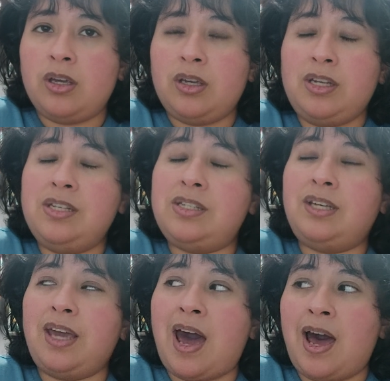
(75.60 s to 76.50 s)
It is
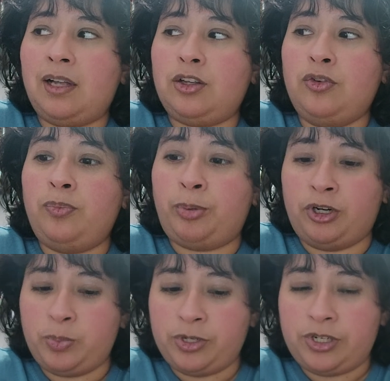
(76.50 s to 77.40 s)
the act of
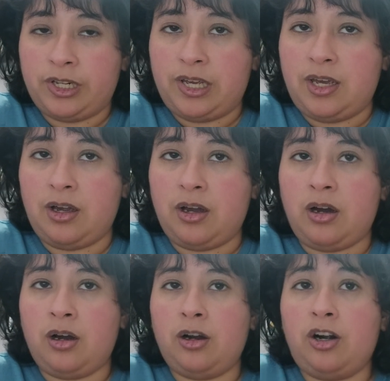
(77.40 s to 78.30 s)
purposely
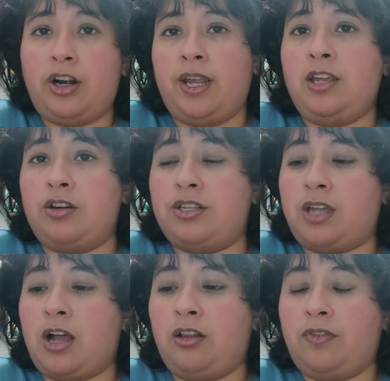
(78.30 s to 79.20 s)
hurting
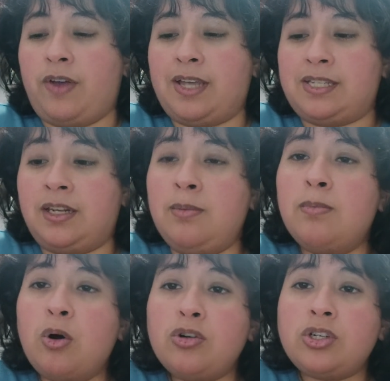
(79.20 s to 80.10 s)
yourself as an
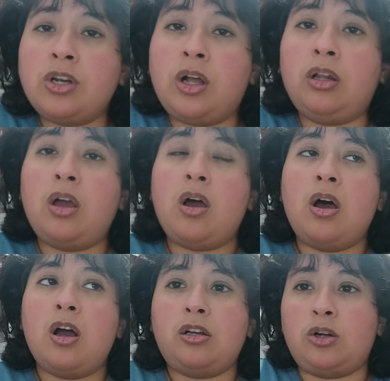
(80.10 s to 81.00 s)
emotional
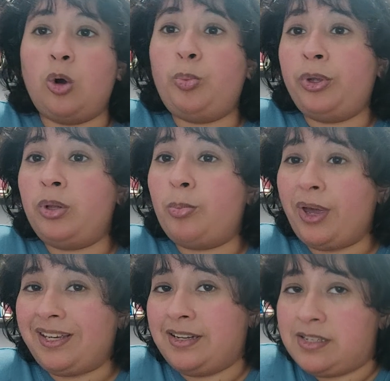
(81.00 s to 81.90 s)
coping
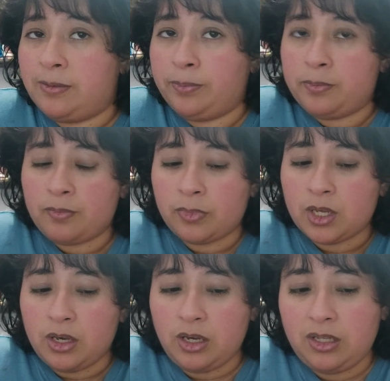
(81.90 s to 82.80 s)

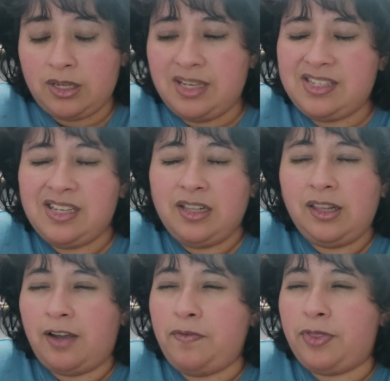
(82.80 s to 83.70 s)
mechanism. It isn't
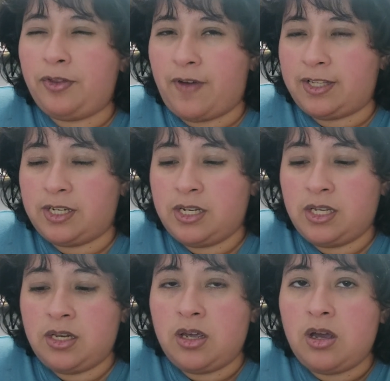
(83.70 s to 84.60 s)
life
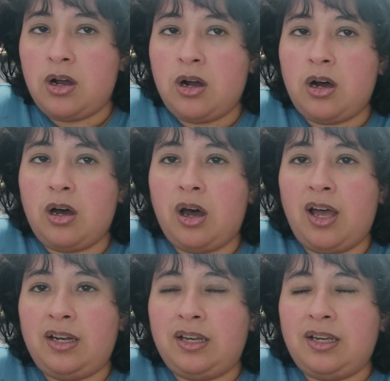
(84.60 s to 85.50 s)
threatening
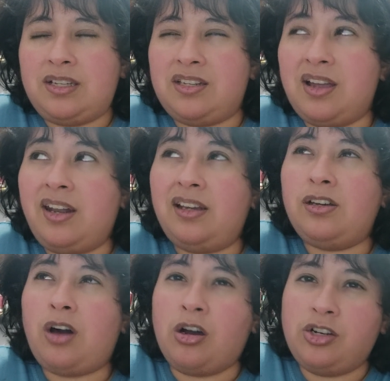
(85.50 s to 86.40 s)
and it's not a
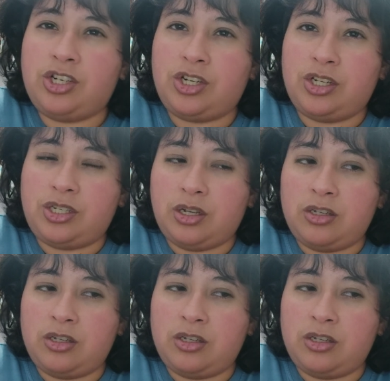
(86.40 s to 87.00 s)
conscious